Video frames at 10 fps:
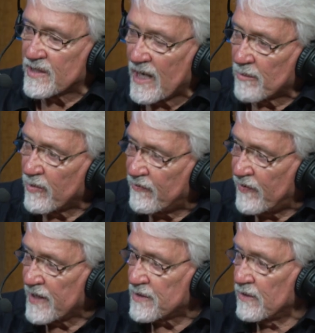how
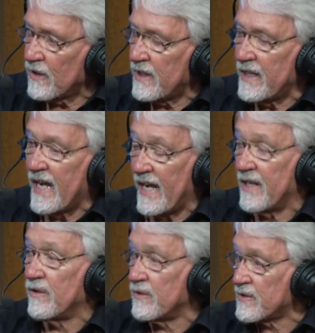professional he
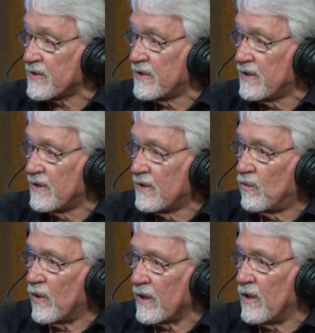handles
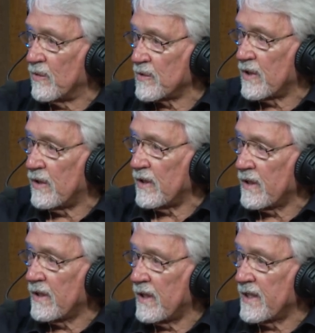what goes on.
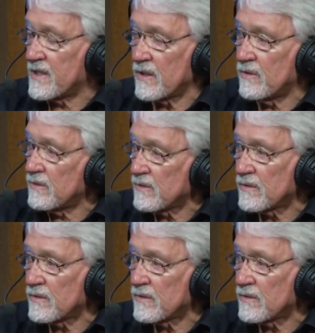And so